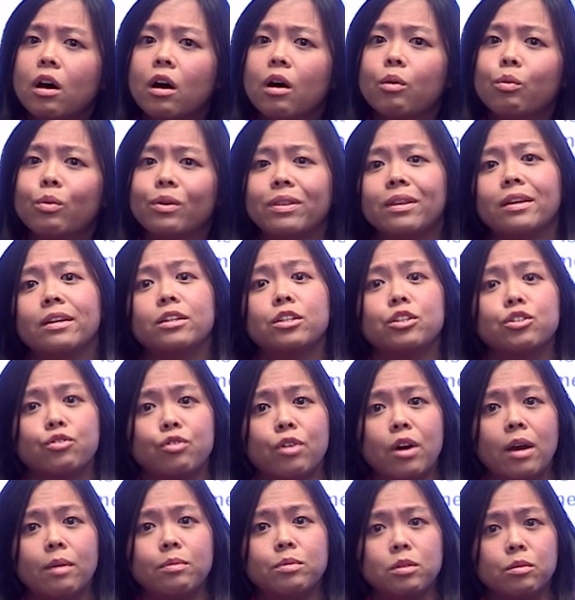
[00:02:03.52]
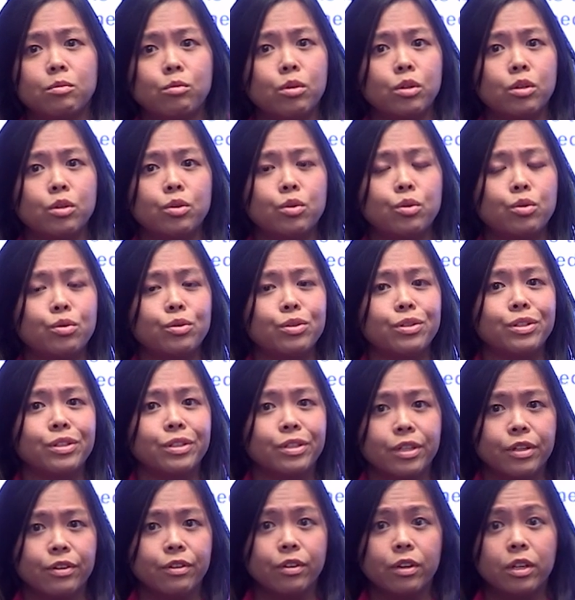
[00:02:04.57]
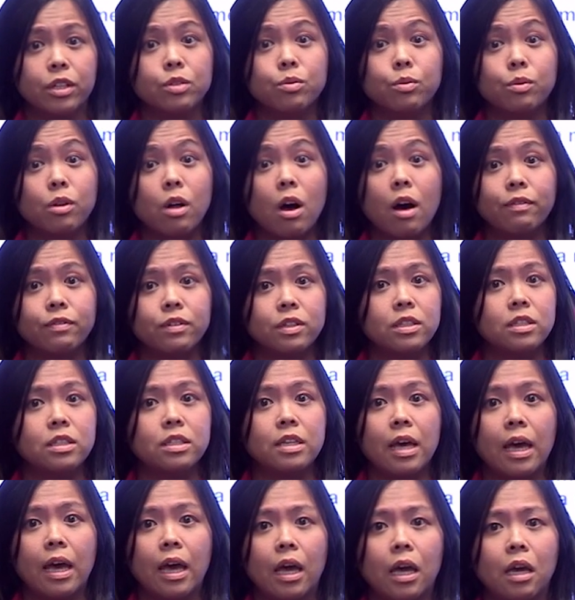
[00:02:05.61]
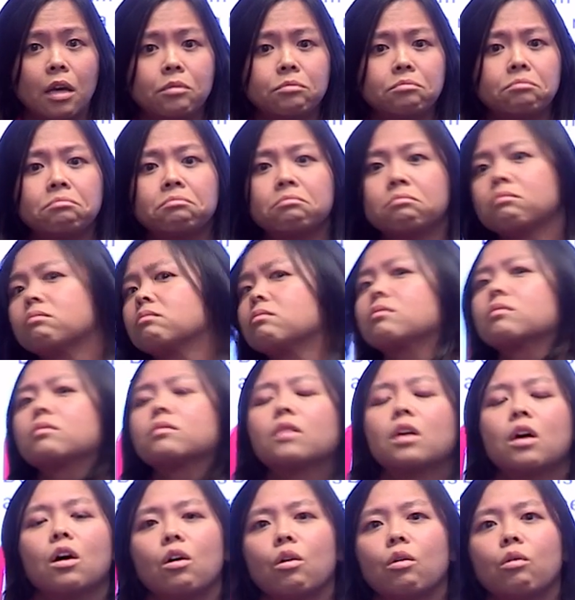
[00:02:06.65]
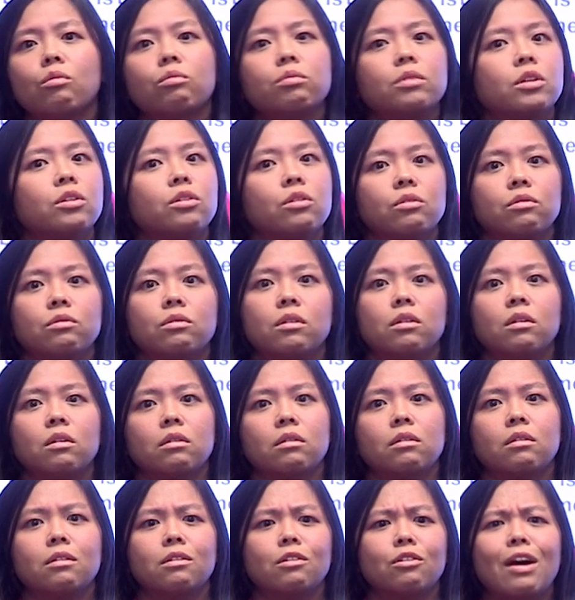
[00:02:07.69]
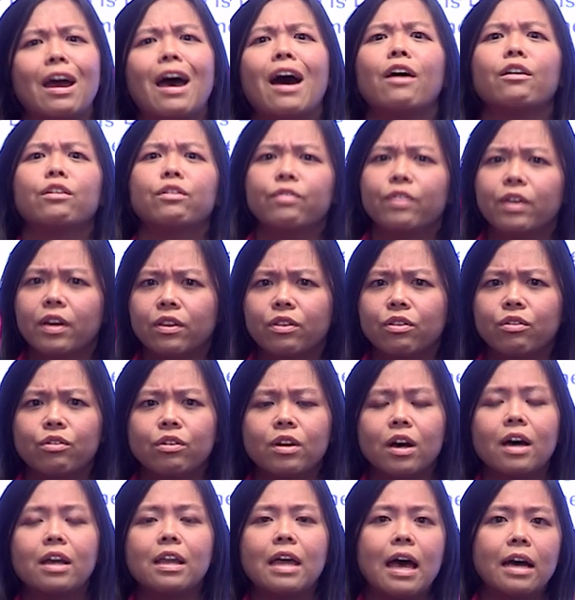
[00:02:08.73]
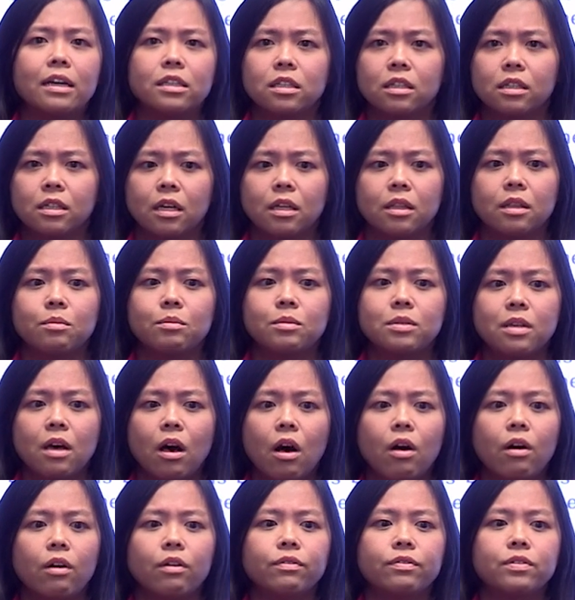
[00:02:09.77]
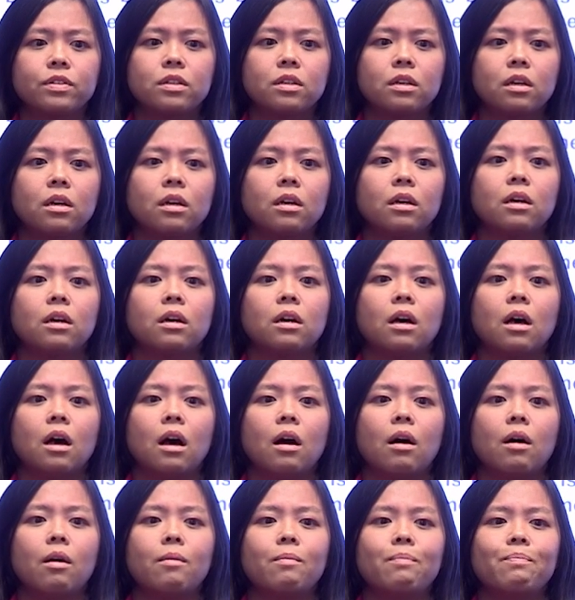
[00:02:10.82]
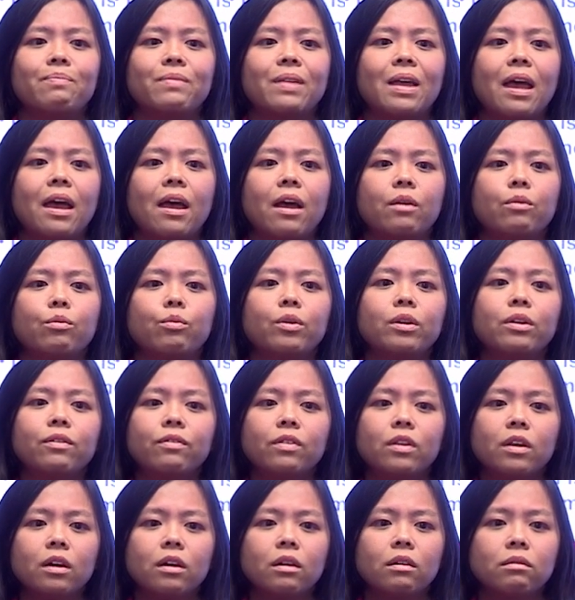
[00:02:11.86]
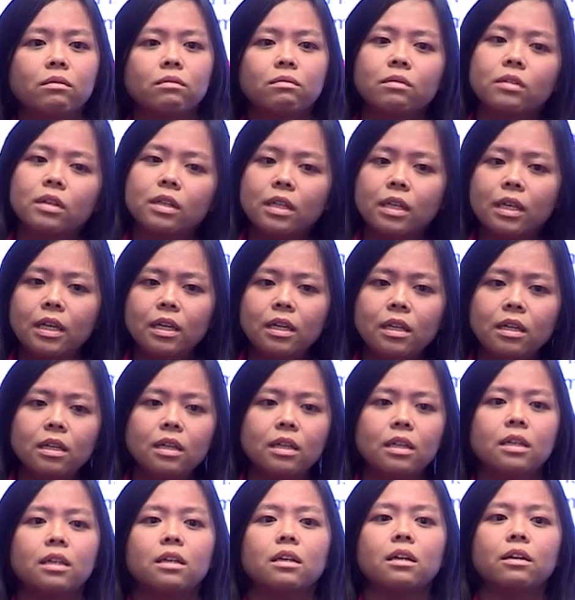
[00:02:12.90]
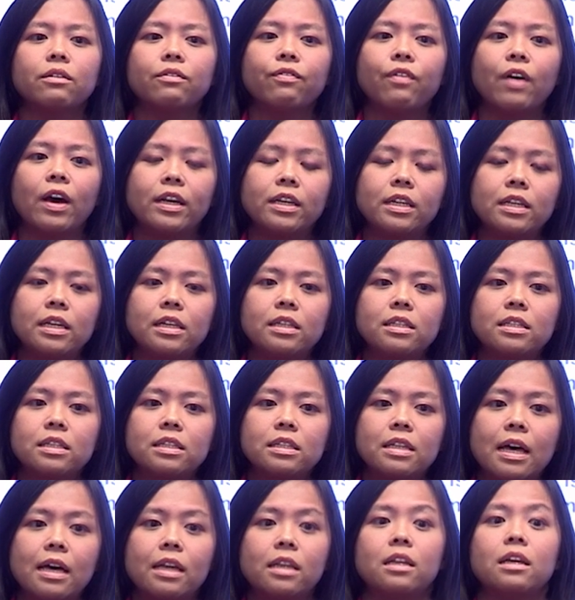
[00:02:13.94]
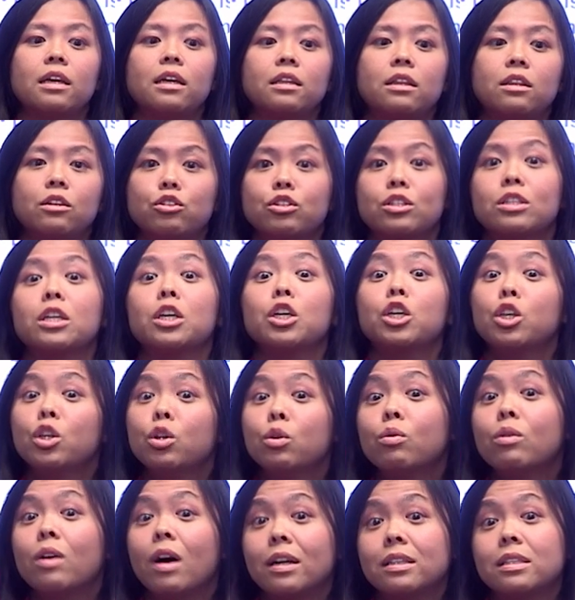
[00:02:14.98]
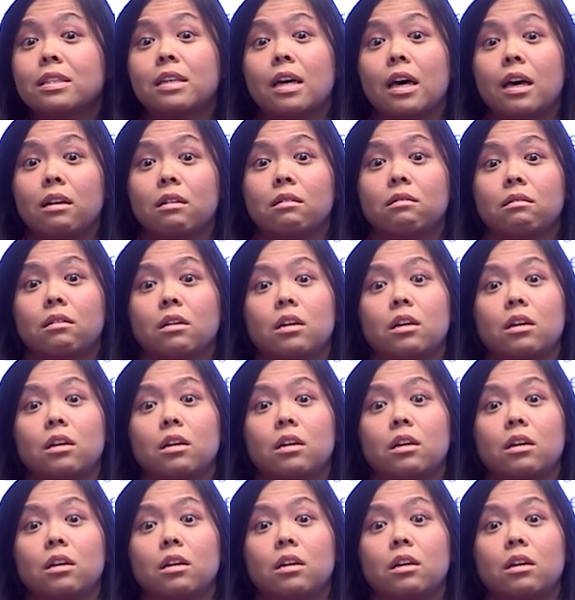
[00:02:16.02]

uh, when they describe someone who's delirious, will often say, oh, you know, they're, they're out of it, they're not acting like themselves. Um, and one of the key findings is that there's an acute onset.